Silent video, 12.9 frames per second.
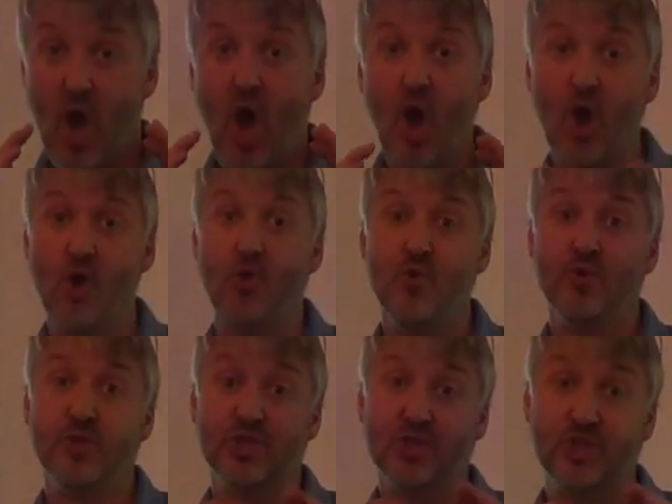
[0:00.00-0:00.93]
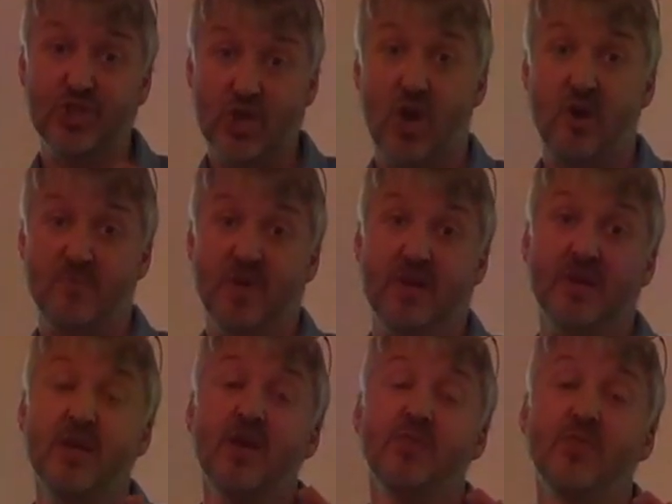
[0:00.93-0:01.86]
hone and
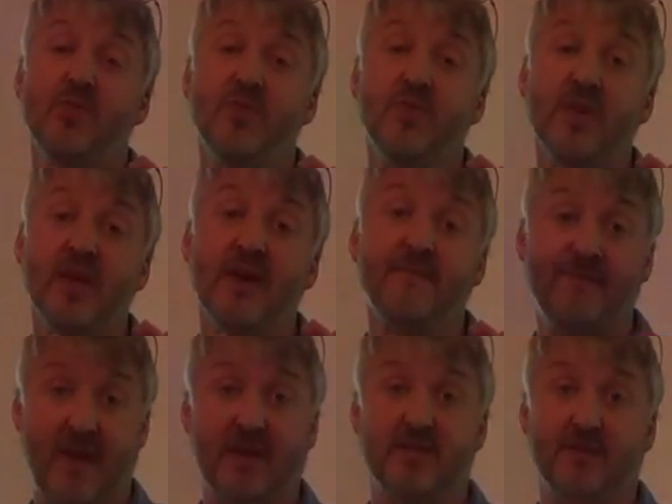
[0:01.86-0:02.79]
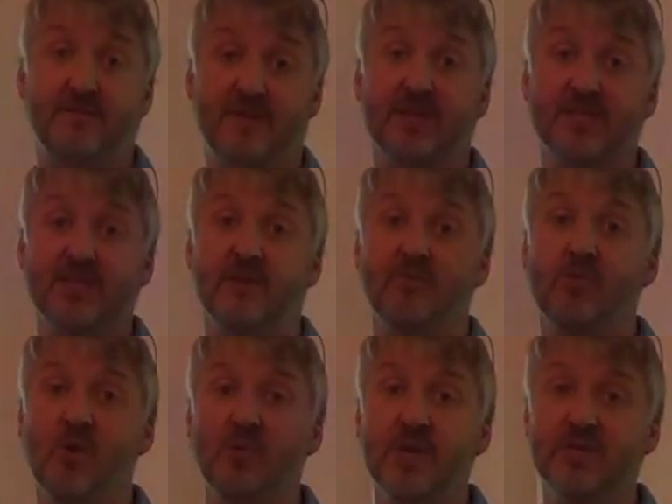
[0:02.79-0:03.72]
sharpen the effectiveness of
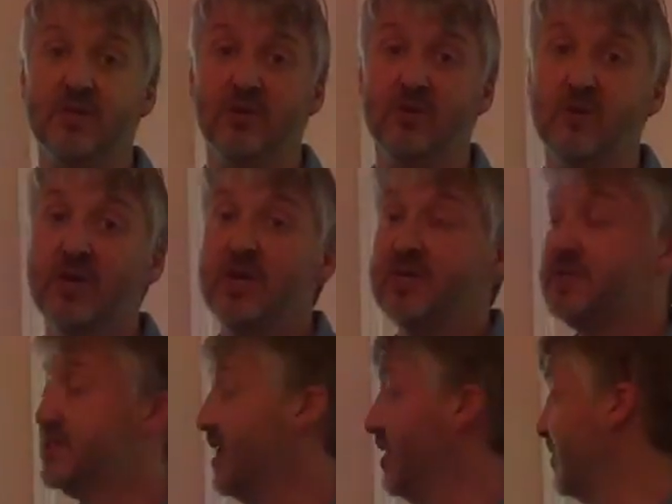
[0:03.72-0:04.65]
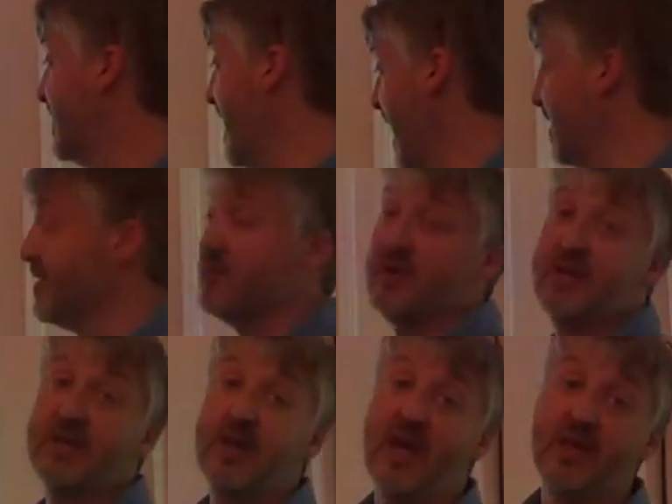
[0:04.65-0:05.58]
what we do. So
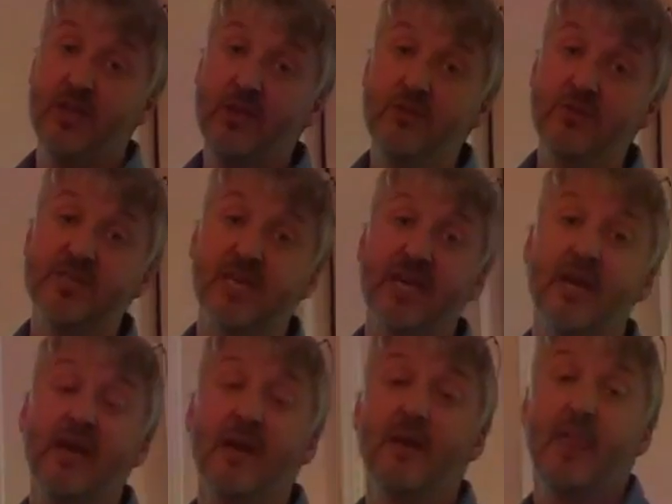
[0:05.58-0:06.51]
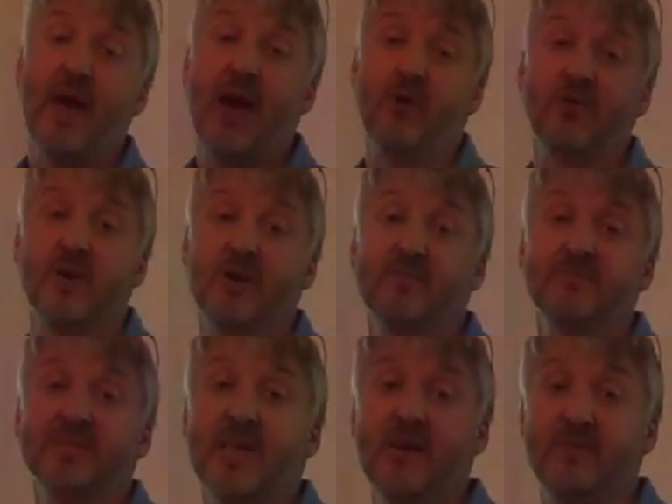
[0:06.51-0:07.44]
gathering and using
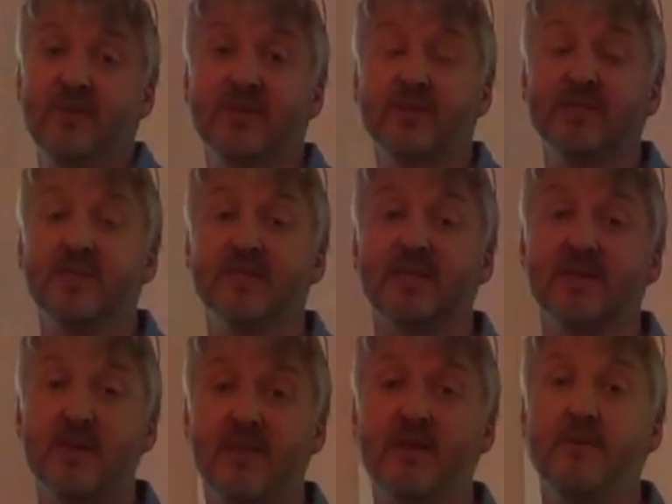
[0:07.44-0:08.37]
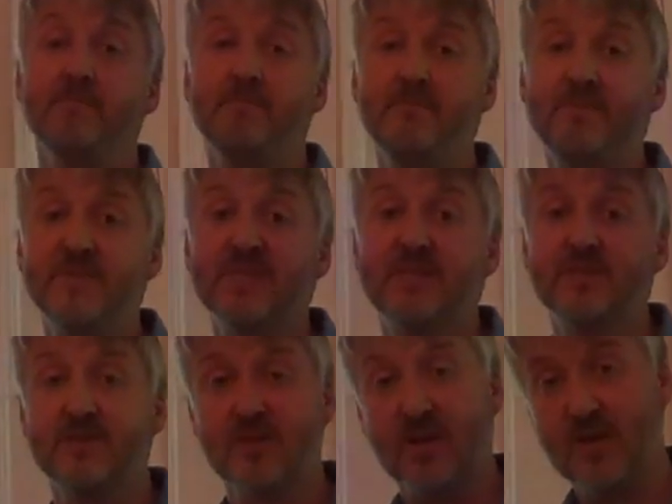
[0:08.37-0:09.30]
outcomes evidence is another
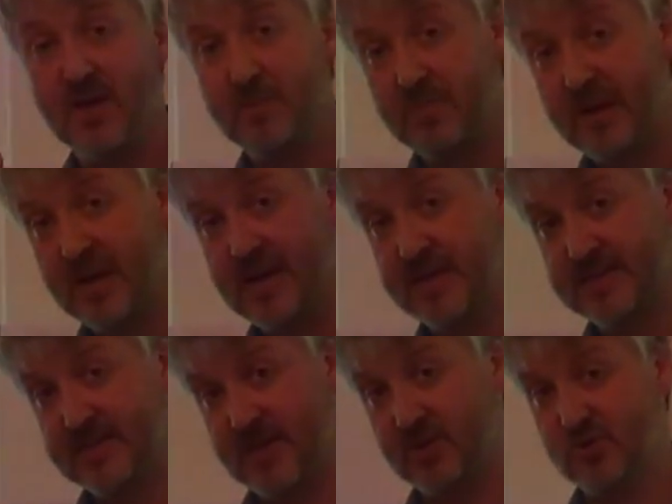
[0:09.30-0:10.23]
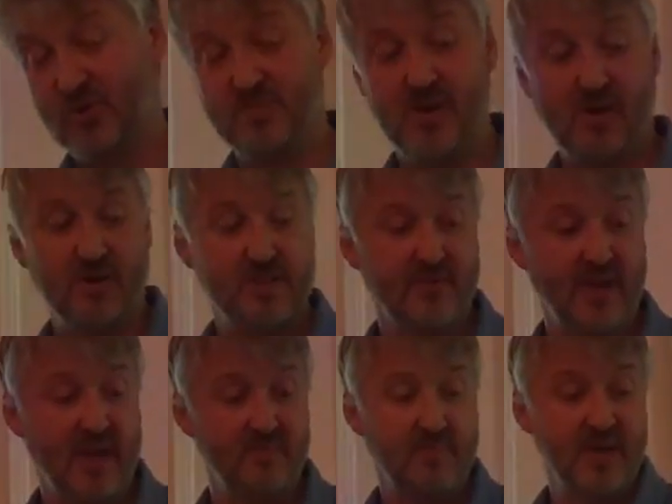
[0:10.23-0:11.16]
completely central part of
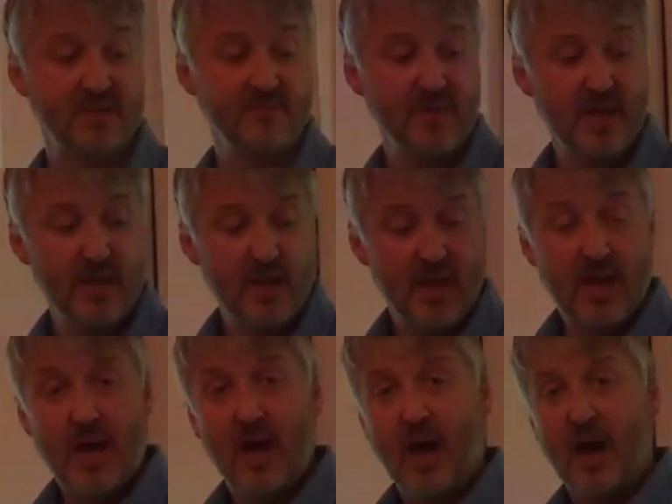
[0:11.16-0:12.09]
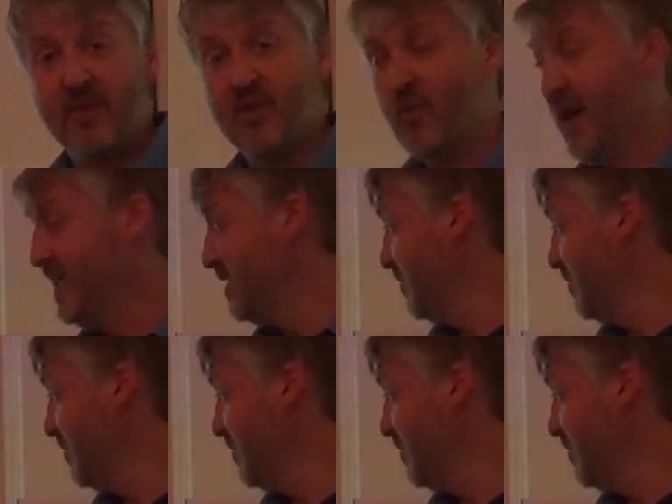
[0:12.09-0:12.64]
AMBIT. And the way